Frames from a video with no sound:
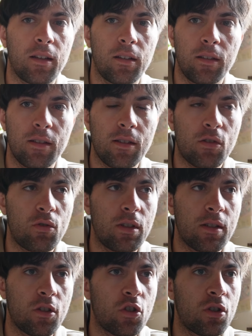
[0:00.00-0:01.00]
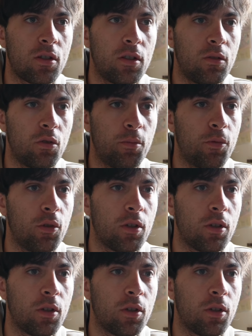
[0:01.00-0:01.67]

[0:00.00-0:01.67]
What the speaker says: this transitional loop, you